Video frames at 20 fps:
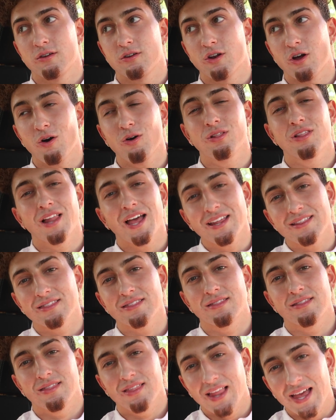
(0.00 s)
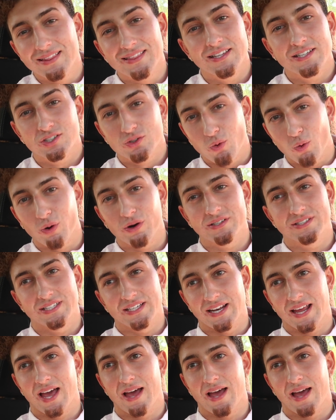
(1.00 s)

You know, let let this quarantine